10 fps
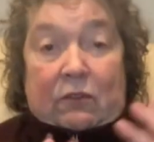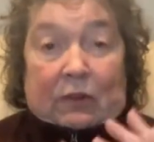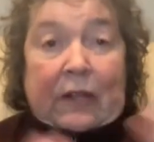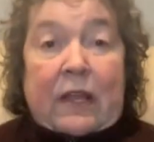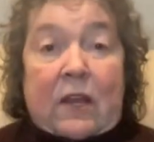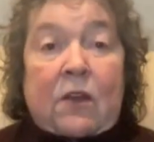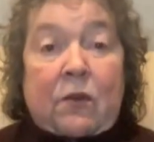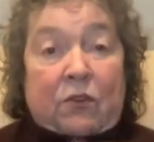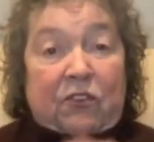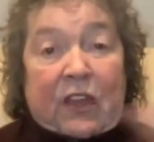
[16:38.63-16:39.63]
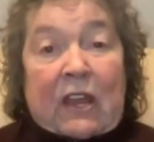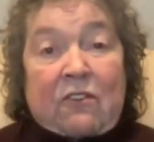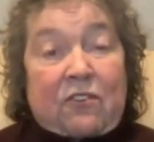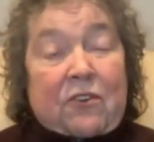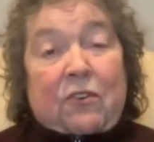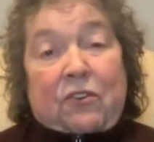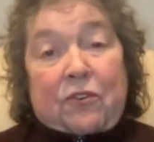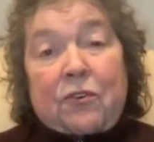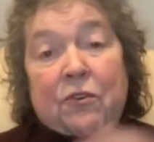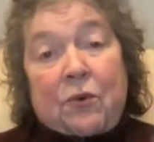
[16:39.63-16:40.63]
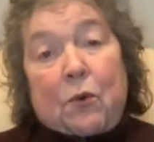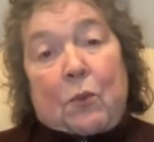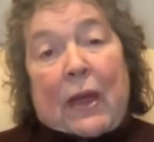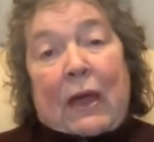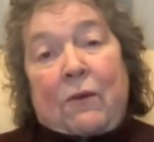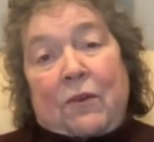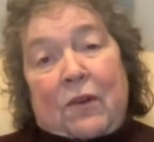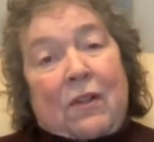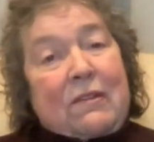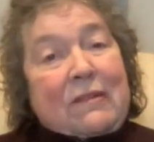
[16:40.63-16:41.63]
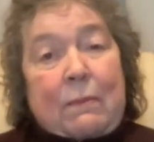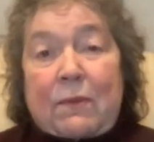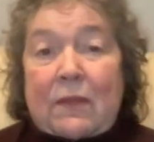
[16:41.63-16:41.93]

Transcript: cleaned her and changed her and turned her around and all this stuff.